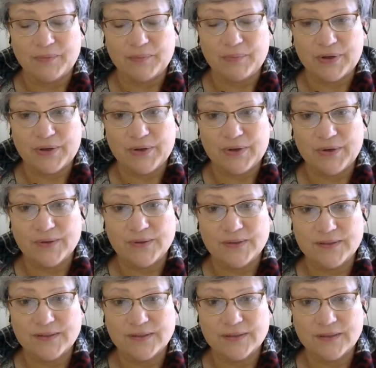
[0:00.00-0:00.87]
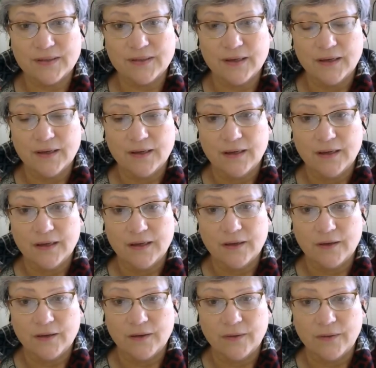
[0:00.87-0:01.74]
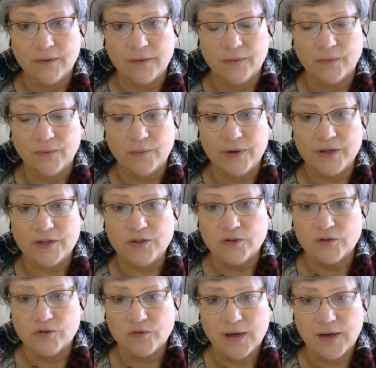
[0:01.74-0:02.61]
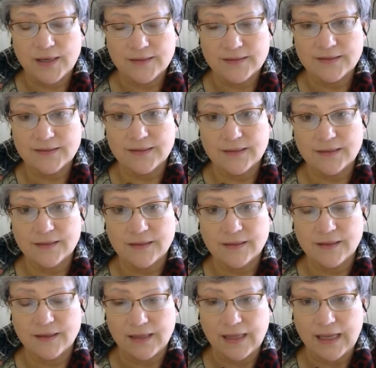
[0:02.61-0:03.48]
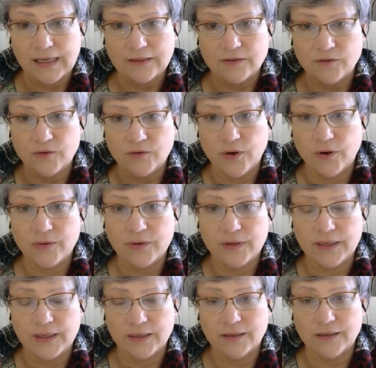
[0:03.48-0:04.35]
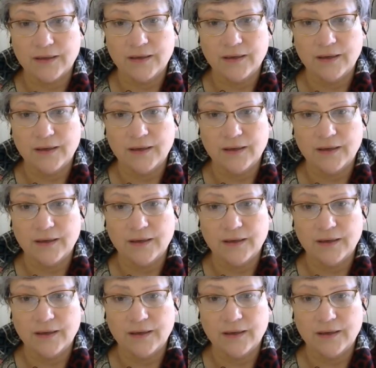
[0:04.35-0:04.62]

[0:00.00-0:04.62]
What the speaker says: because when you trust that knowing,